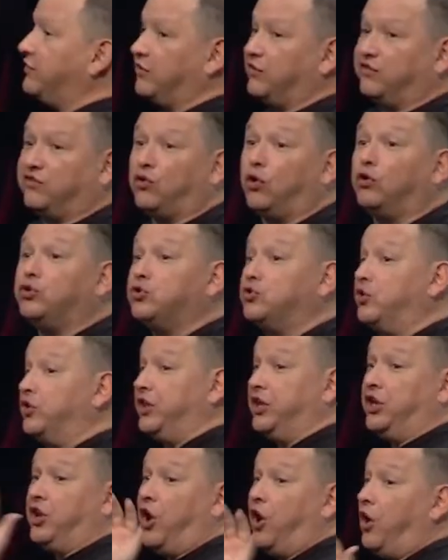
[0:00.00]
or soldiers that
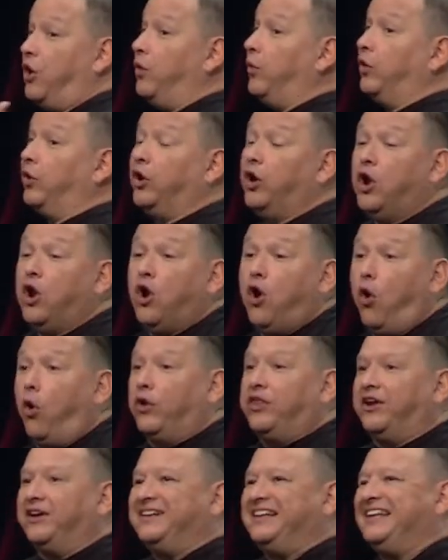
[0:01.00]
they know, or
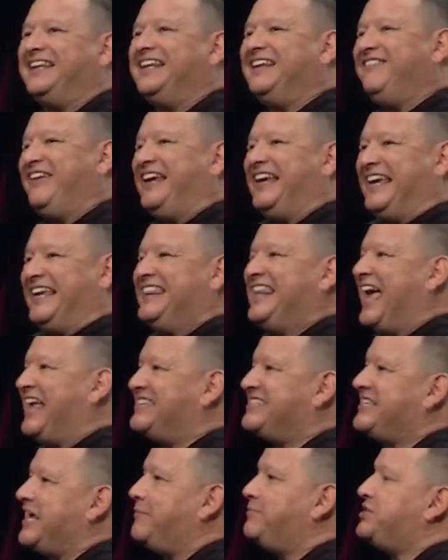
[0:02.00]
they're living in that
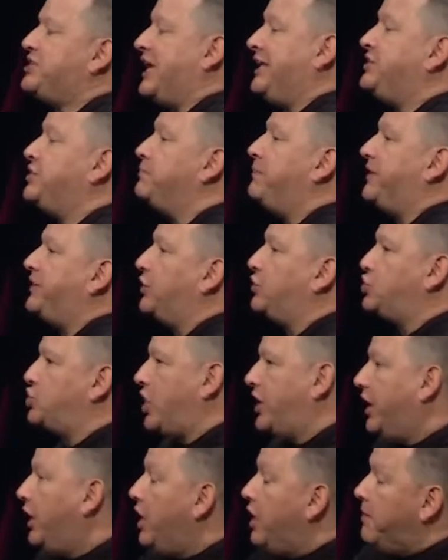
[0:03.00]
same tension, but they're
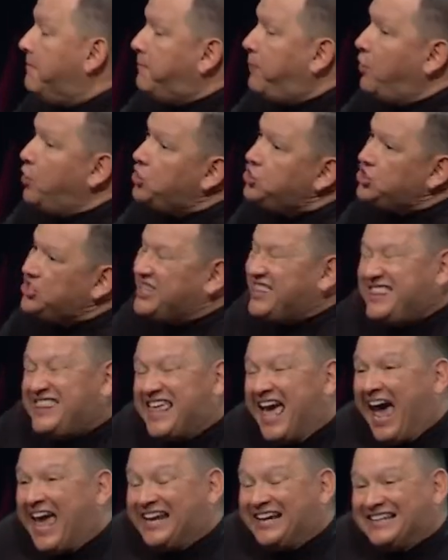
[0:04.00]
trying to push
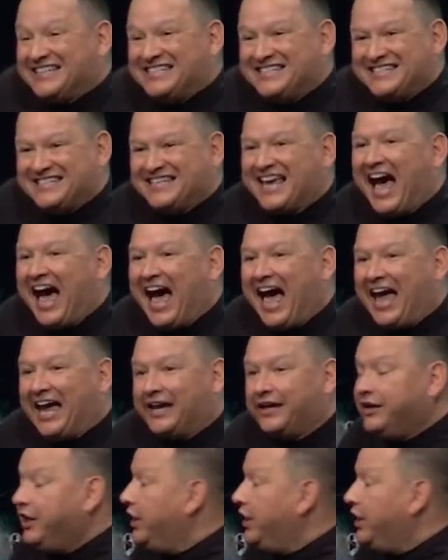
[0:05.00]
that aside